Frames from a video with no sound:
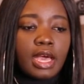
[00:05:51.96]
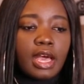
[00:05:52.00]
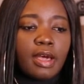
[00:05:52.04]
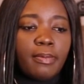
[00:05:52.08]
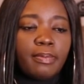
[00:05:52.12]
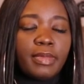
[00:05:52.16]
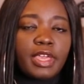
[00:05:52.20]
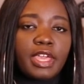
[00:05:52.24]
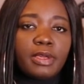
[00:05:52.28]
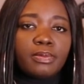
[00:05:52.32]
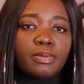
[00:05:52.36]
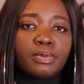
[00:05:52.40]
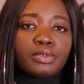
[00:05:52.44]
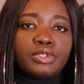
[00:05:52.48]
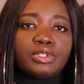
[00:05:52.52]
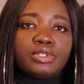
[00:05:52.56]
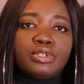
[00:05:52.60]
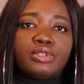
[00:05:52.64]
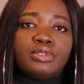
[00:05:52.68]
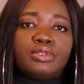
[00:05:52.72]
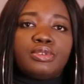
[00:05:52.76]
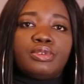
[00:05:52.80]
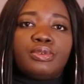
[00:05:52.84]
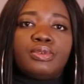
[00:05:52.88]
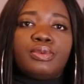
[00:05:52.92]
I'm able
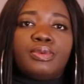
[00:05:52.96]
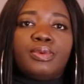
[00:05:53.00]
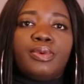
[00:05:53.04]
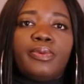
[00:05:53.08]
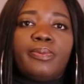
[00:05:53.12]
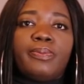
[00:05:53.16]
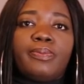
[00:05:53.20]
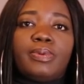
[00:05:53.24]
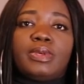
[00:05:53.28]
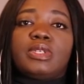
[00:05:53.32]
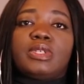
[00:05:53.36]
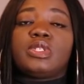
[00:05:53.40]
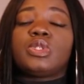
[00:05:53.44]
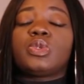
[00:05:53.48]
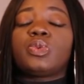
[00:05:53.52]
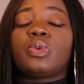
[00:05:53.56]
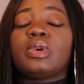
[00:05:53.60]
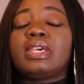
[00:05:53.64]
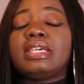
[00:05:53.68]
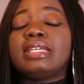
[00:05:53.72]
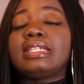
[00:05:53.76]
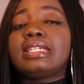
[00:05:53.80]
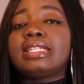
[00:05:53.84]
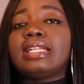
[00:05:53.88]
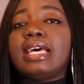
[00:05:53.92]
to
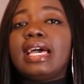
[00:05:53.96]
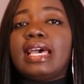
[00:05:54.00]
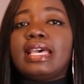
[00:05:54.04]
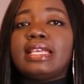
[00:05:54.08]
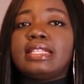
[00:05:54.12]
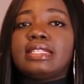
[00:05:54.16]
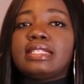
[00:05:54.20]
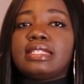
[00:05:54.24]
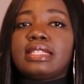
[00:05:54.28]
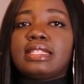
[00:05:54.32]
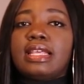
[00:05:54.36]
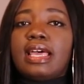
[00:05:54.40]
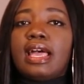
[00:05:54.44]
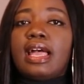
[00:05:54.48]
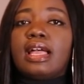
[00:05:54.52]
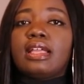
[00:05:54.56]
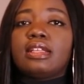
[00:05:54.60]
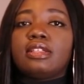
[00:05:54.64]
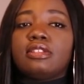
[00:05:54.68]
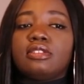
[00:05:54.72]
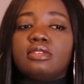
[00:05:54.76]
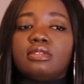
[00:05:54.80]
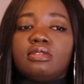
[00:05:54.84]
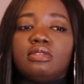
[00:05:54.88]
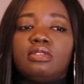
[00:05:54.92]
persuade clients
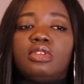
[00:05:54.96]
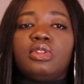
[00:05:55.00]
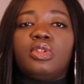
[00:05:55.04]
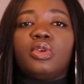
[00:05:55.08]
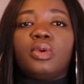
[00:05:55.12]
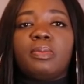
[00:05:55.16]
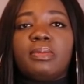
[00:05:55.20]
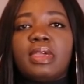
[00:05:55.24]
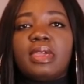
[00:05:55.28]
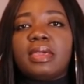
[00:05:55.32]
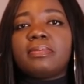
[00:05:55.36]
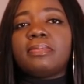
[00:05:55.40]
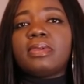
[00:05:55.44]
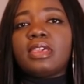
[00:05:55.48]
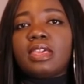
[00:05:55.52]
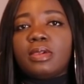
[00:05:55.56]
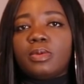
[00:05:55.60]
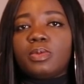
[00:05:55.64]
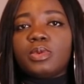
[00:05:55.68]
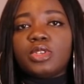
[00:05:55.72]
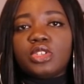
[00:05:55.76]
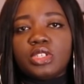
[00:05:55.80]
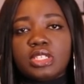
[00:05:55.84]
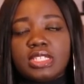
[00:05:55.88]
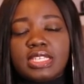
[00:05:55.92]
that, you know, maybe
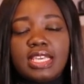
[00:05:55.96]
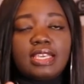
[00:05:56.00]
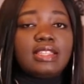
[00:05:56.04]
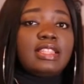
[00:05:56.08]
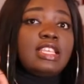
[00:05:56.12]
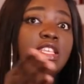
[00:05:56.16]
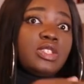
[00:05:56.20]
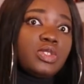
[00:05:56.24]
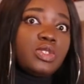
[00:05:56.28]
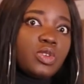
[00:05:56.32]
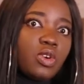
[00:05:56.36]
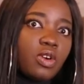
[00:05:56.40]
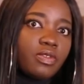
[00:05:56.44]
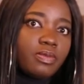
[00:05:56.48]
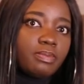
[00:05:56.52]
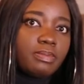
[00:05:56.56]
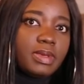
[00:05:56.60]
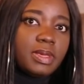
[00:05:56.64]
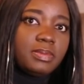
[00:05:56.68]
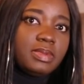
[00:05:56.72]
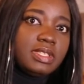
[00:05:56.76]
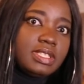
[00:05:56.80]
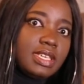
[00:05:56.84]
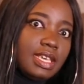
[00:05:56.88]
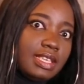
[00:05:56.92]
we should take this off and
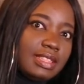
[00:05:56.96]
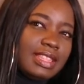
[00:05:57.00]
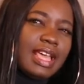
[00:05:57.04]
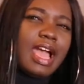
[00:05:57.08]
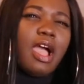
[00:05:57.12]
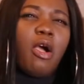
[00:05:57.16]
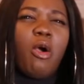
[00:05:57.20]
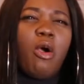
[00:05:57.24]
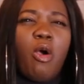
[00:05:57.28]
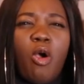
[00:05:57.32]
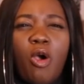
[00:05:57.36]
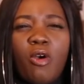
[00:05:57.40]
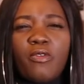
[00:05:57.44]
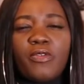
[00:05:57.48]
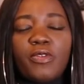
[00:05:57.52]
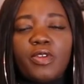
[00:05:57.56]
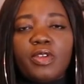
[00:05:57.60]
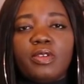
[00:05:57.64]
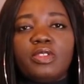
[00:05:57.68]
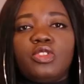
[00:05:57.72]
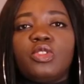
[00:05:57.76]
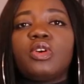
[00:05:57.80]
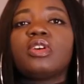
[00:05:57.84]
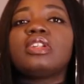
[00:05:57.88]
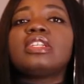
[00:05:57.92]
maybe take that off.
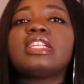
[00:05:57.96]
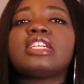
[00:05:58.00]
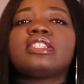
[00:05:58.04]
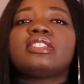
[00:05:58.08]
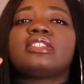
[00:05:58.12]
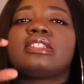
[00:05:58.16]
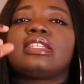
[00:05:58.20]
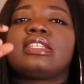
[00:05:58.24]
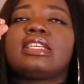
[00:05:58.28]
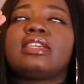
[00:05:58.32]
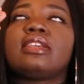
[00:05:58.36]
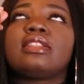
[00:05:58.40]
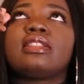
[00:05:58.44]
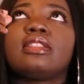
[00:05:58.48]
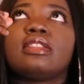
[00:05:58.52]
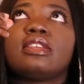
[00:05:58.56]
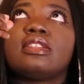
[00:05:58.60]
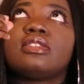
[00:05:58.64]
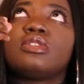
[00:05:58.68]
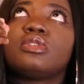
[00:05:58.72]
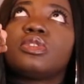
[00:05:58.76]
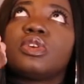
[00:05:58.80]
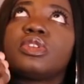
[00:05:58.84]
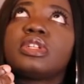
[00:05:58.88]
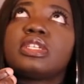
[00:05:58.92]
Not
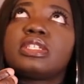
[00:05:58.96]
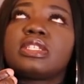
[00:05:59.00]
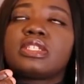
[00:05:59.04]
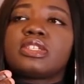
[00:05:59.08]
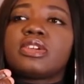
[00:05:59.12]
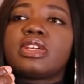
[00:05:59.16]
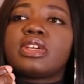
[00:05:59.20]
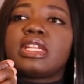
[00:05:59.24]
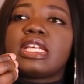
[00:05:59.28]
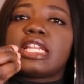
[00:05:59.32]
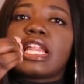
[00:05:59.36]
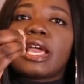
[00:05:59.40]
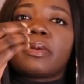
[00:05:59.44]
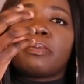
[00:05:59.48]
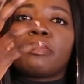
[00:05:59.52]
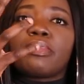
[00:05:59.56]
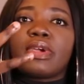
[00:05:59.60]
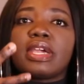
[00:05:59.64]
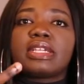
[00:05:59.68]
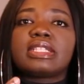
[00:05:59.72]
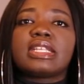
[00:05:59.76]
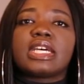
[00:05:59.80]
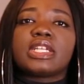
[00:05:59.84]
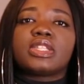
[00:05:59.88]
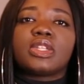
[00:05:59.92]
necessarily like
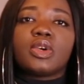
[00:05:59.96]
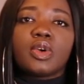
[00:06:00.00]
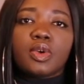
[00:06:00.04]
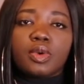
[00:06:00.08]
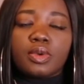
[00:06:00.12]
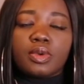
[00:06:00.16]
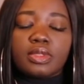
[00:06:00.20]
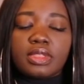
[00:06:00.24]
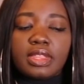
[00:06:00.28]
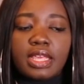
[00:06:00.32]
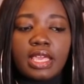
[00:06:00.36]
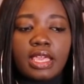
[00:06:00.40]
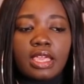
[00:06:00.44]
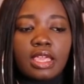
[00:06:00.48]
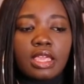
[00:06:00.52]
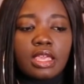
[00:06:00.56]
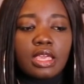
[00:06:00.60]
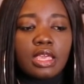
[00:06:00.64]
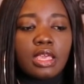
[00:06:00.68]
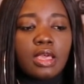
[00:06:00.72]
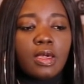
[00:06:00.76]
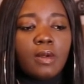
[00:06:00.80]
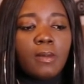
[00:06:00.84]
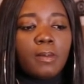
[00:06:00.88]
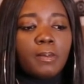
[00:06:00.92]
break down the whole
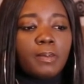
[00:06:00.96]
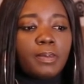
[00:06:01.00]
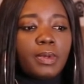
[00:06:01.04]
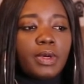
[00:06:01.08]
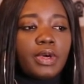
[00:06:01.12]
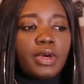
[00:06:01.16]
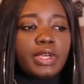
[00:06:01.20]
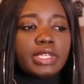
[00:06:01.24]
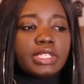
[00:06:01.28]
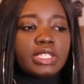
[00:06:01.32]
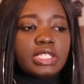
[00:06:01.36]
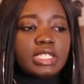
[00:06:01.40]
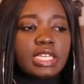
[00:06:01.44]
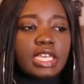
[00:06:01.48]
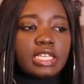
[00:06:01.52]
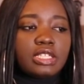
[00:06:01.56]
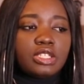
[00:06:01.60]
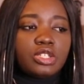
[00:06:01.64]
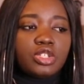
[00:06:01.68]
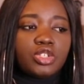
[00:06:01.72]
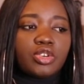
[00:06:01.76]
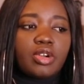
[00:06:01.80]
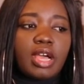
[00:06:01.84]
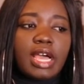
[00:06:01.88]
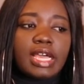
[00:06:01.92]
thing, but
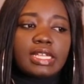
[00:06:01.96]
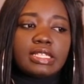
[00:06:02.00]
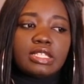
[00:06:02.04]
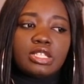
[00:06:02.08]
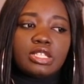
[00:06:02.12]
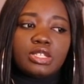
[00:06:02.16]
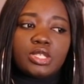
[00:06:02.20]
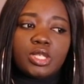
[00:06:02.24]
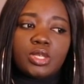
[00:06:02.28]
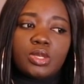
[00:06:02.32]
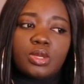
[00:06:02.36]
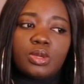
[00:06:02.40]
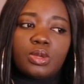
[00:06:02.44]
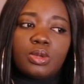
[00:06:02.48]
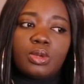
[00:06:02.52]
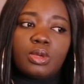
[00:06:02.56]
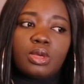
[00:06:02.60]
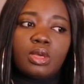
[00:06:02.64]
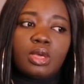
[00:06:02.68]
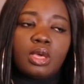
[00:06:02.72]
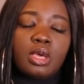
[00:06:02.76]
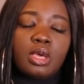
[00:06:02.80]
just try to